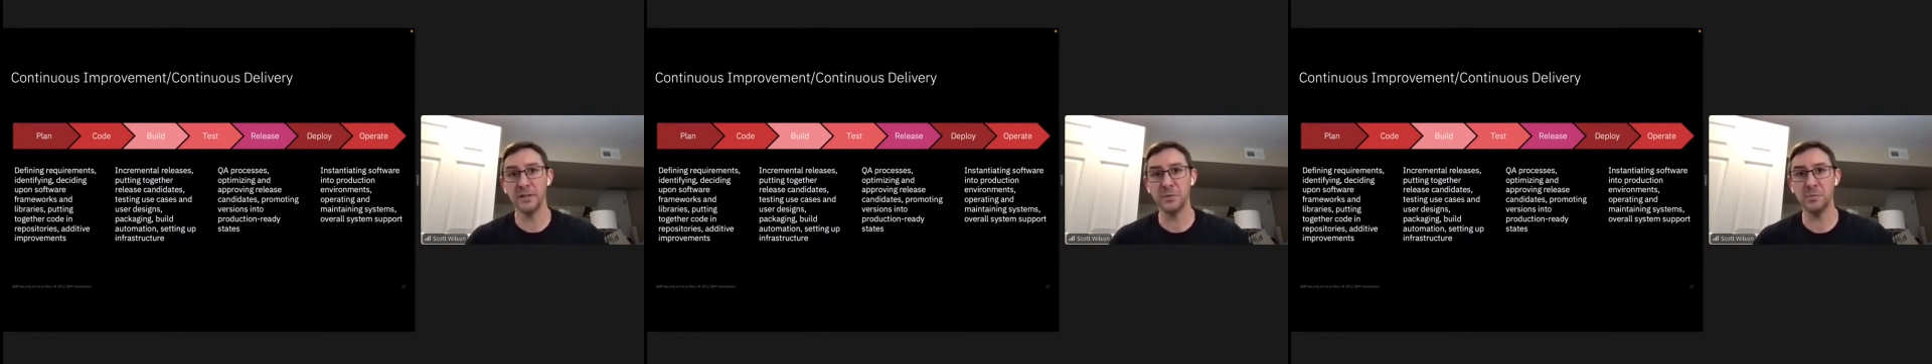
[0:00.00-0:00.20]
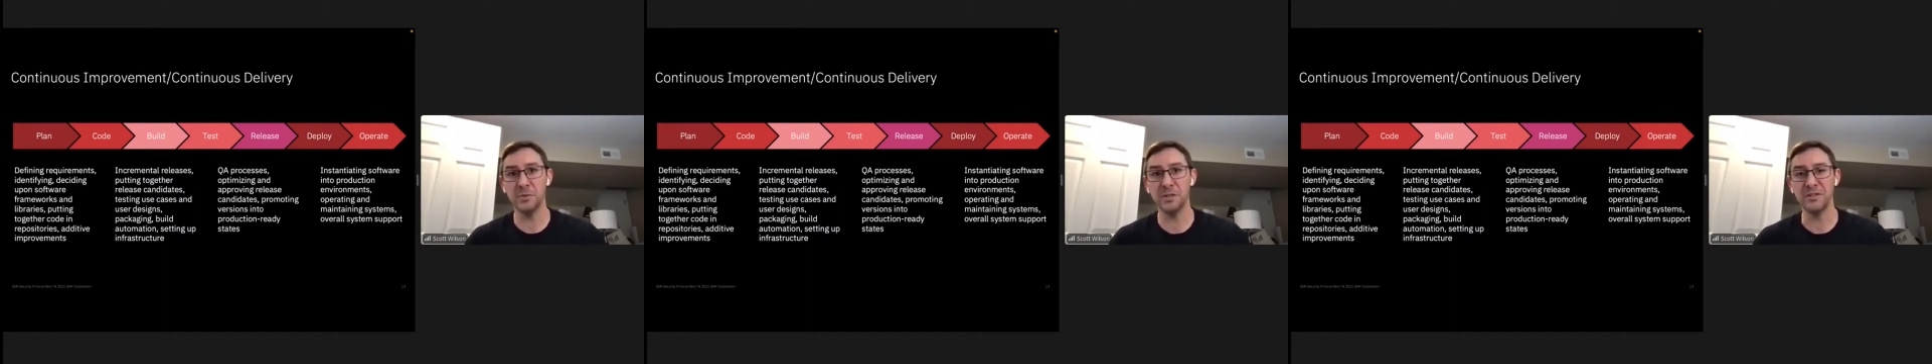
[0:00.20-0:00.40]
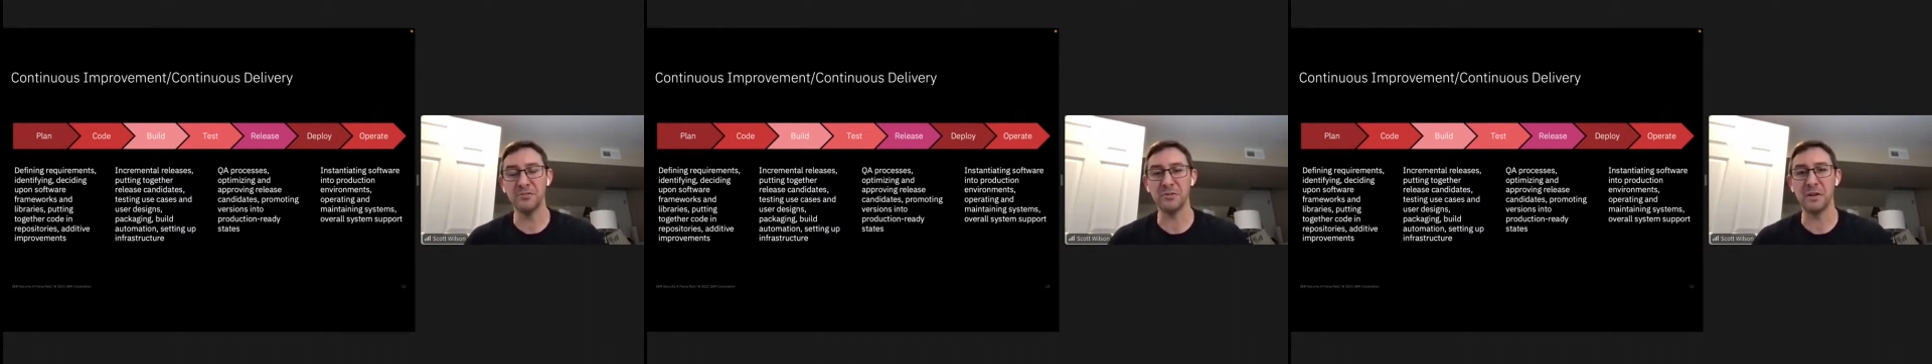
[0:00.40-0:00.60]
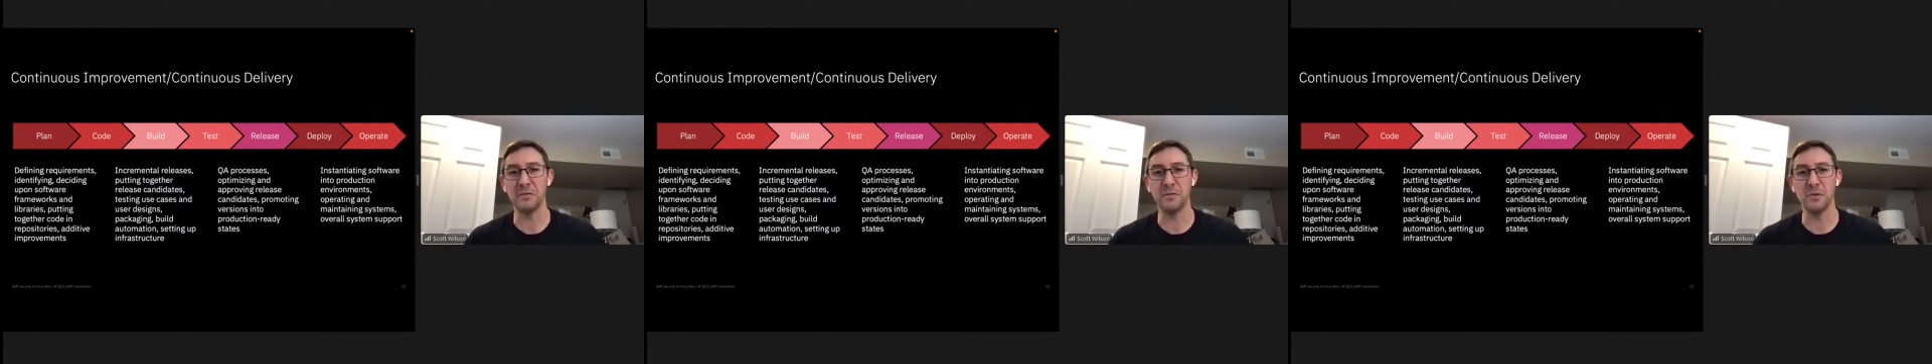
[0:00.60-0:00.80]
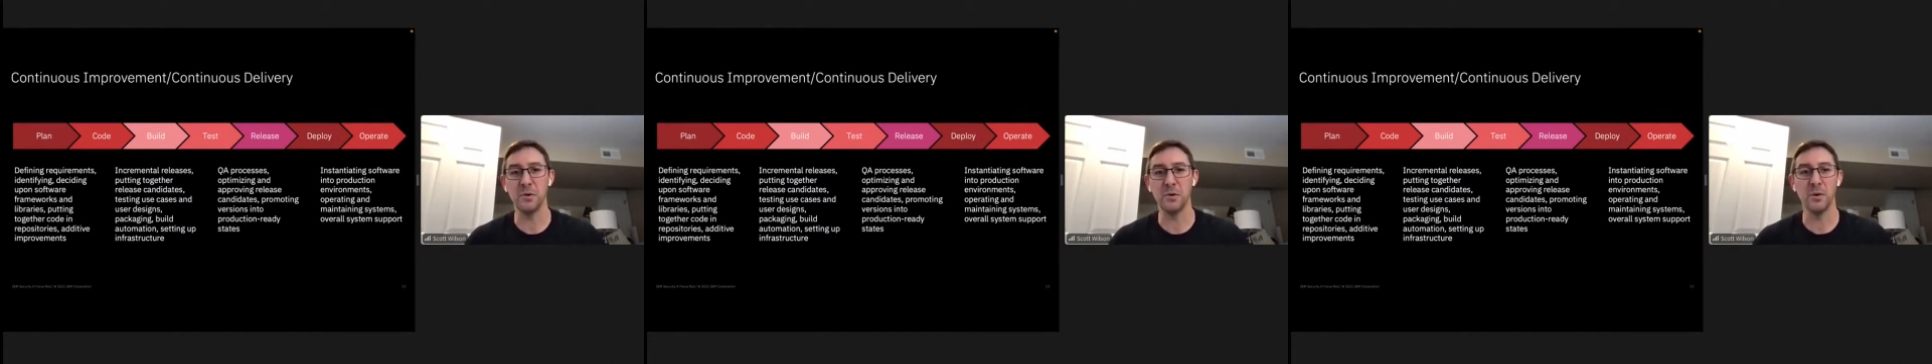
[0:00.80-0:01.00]
is pretty
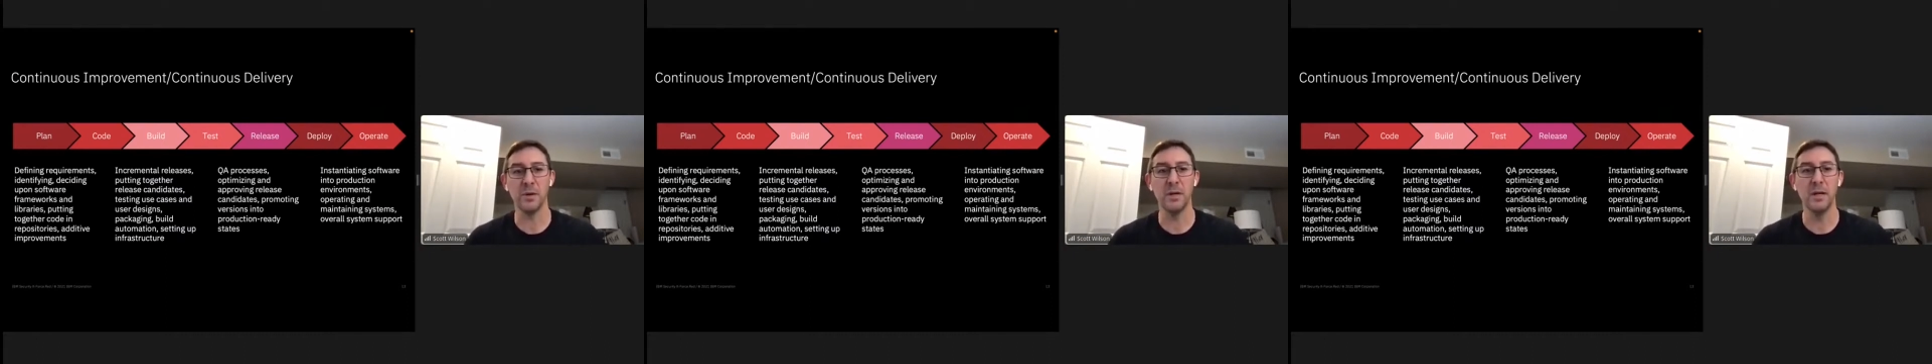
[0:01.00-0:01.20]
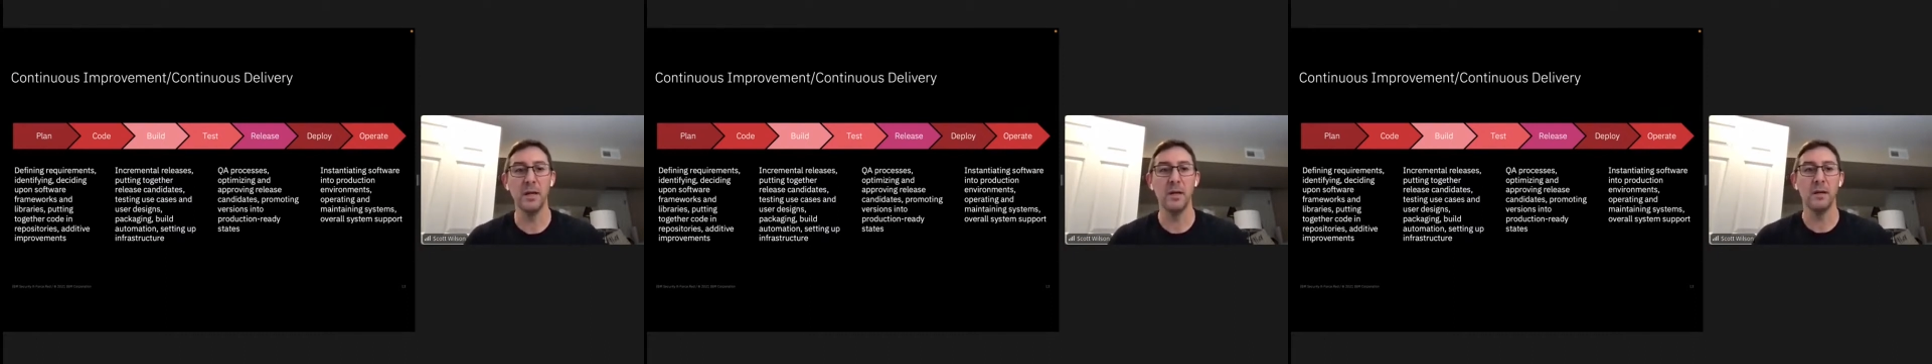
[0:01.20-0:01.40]
straightforward.